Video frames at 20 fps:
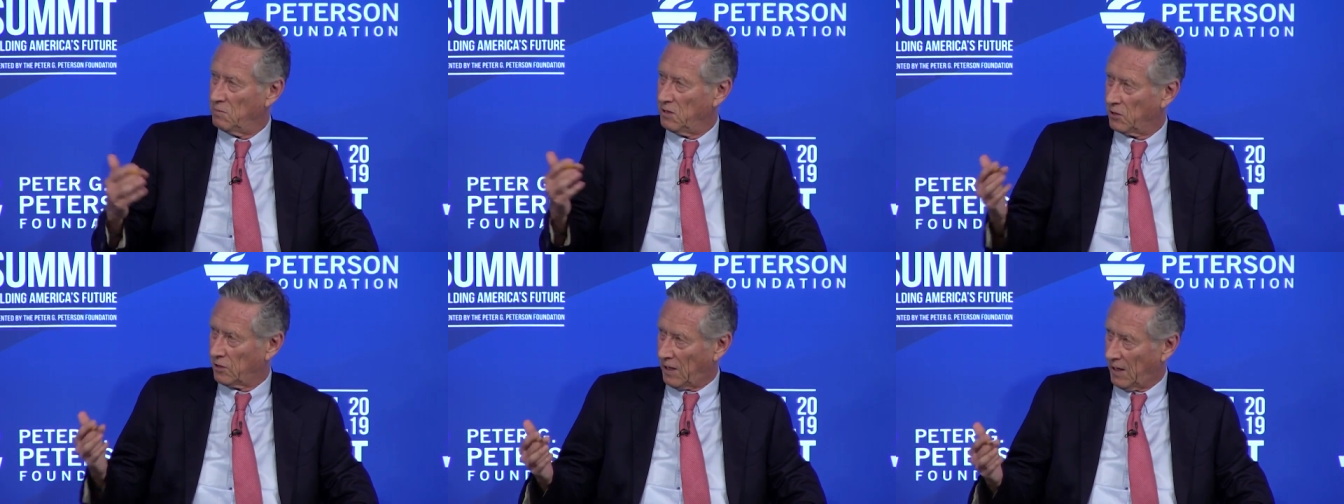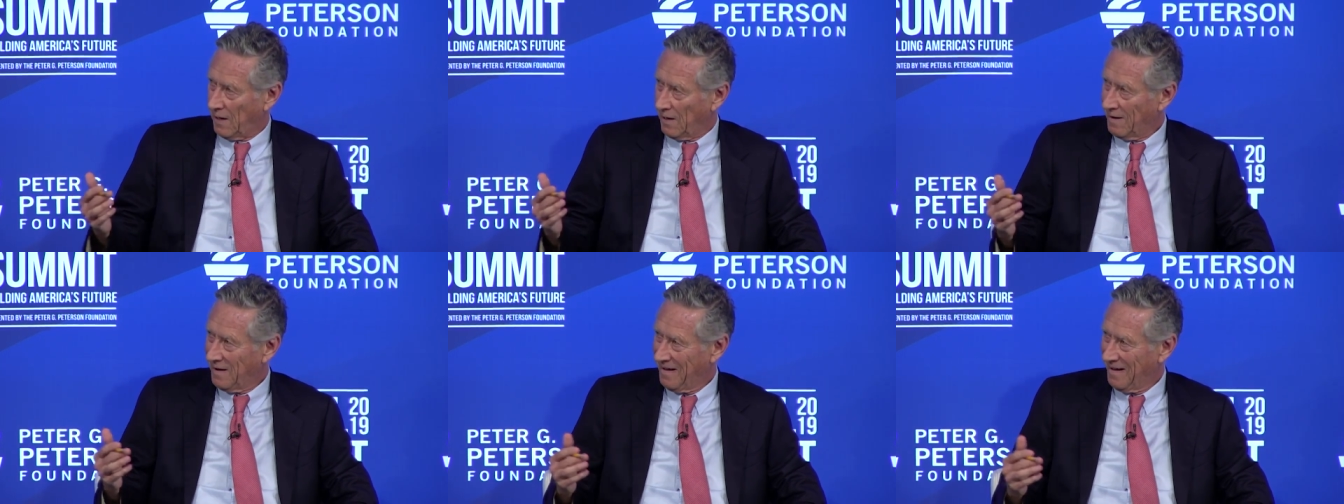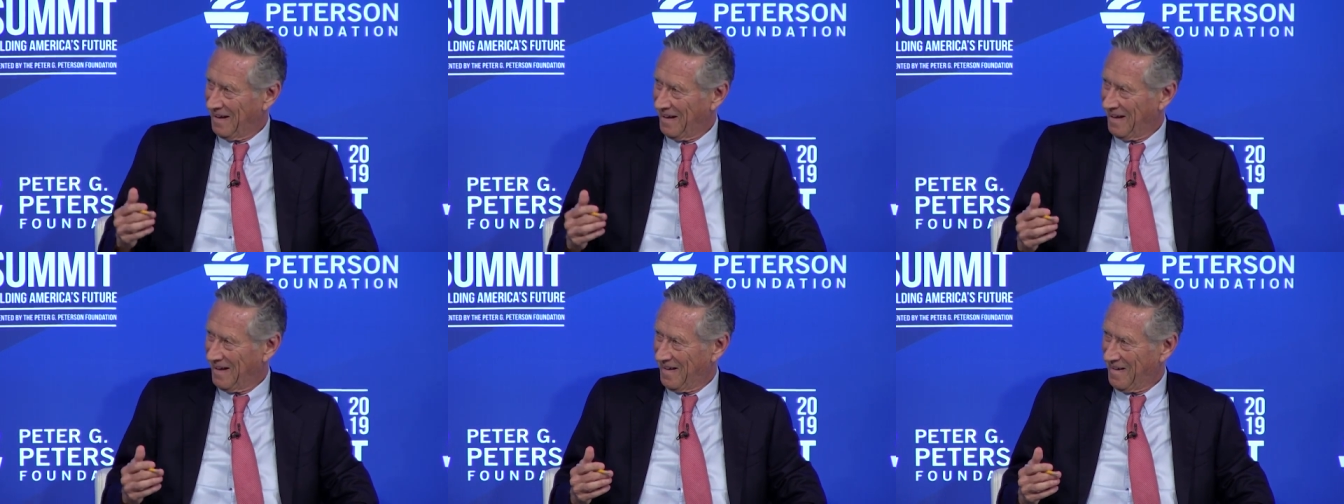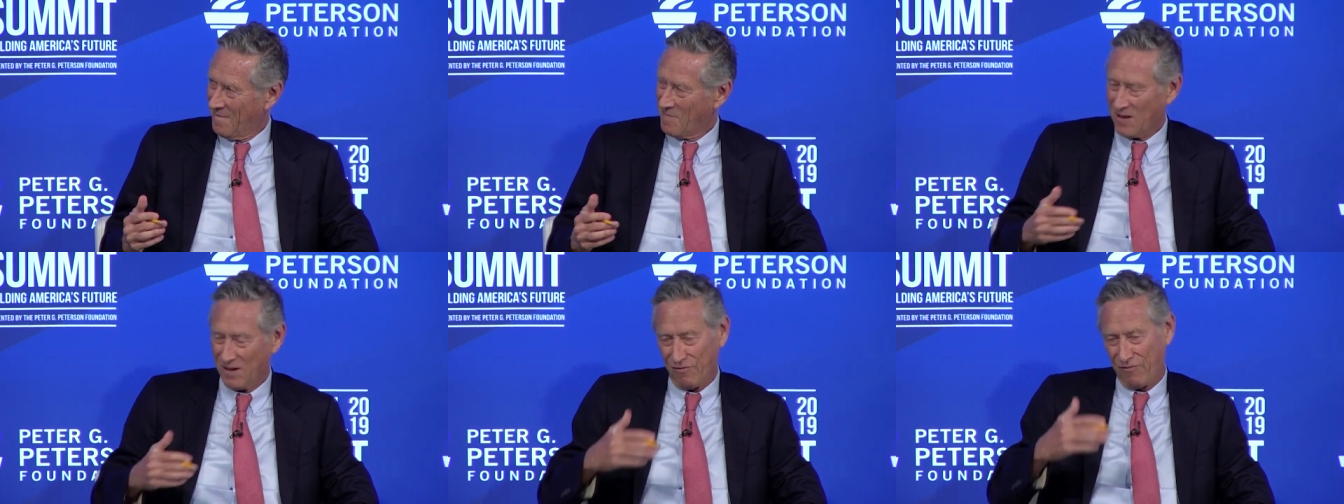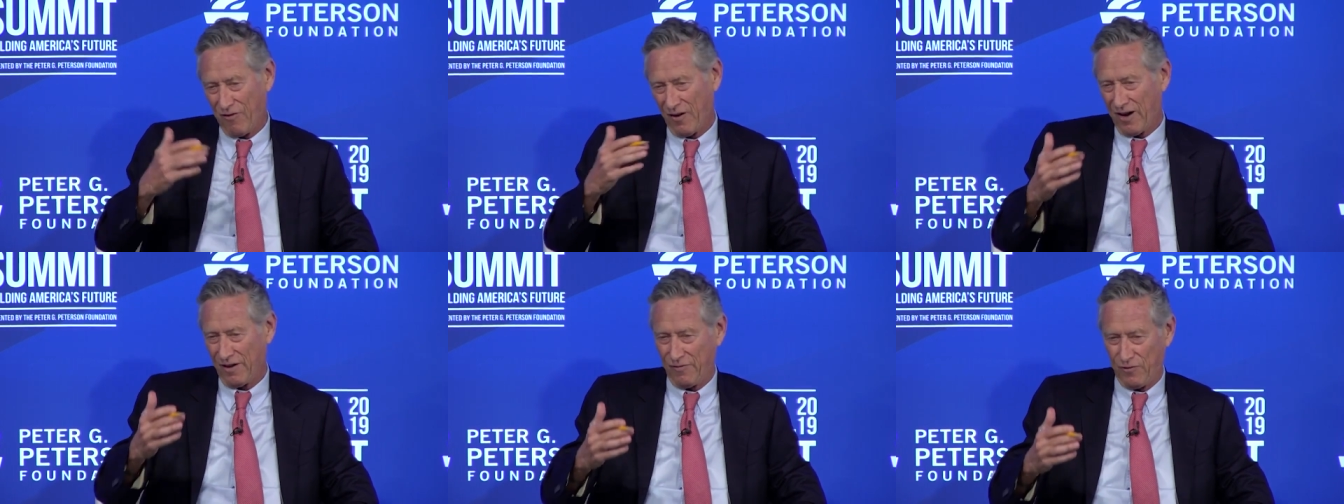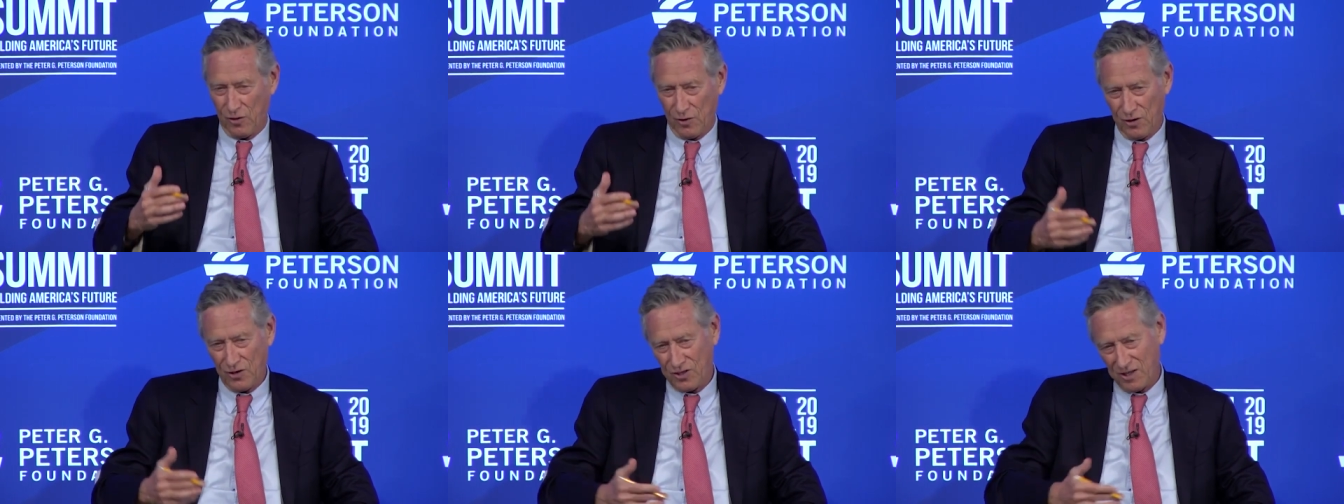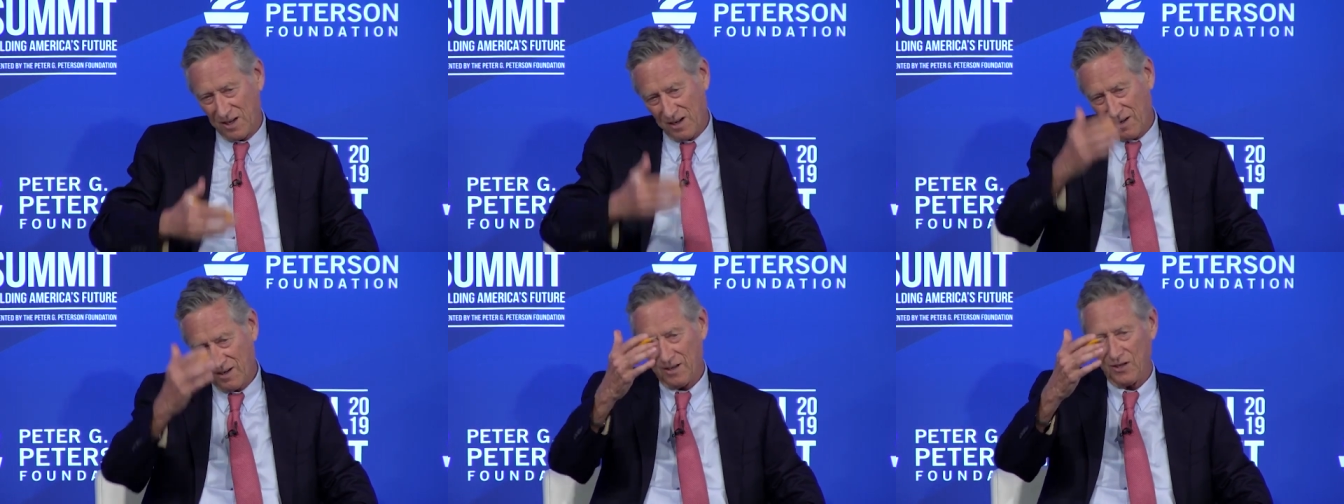me again in five
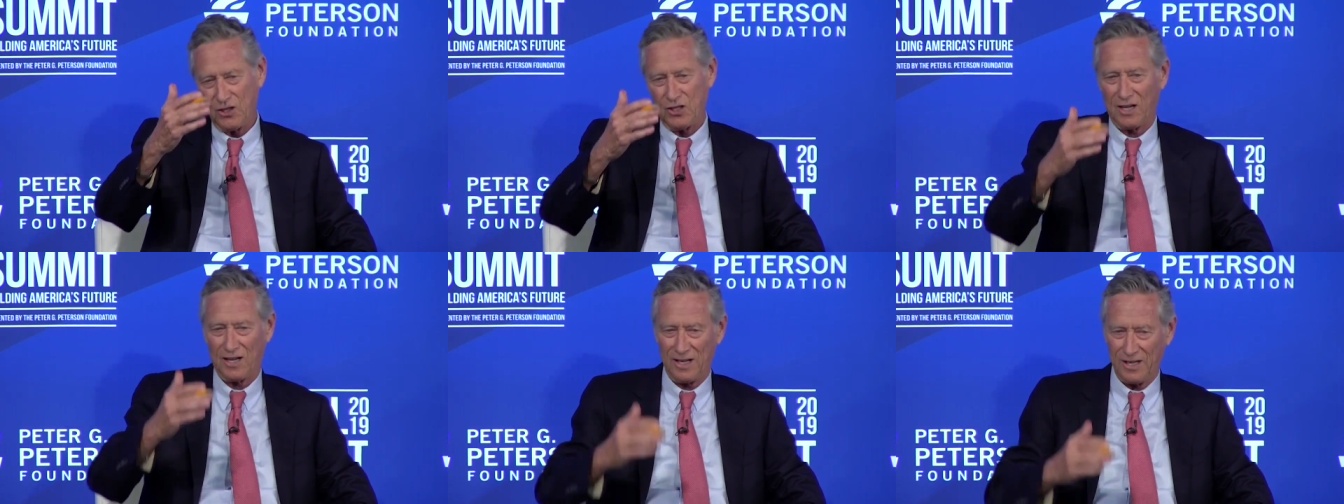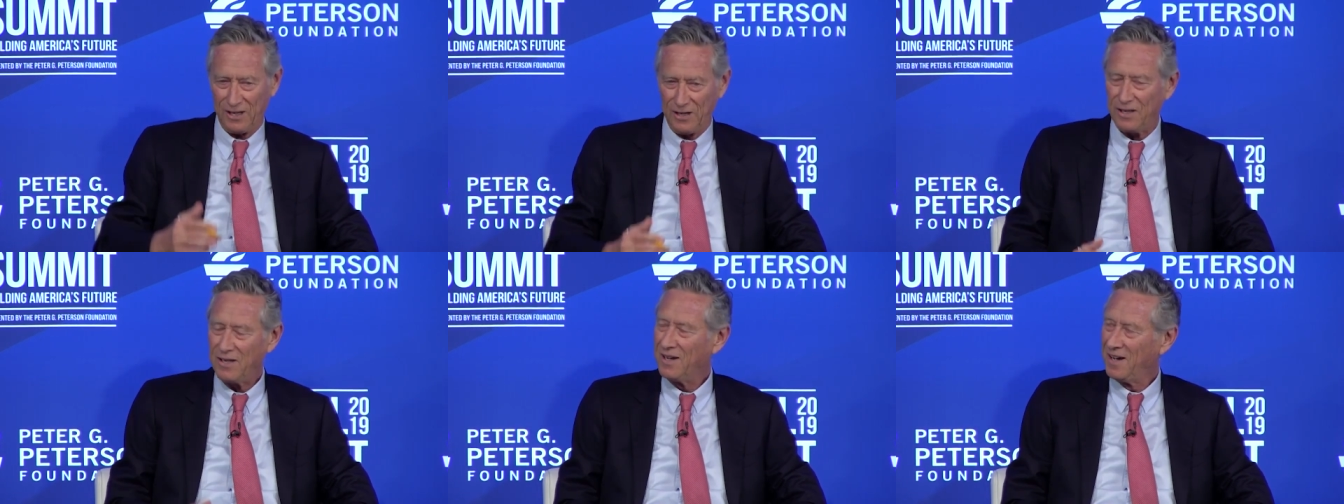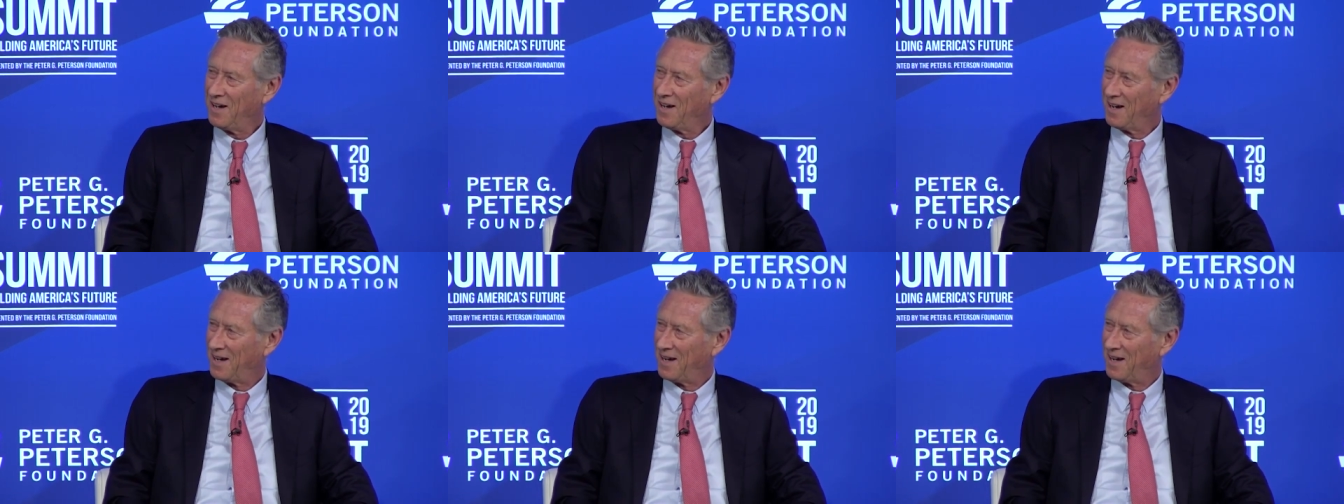years and R is higher,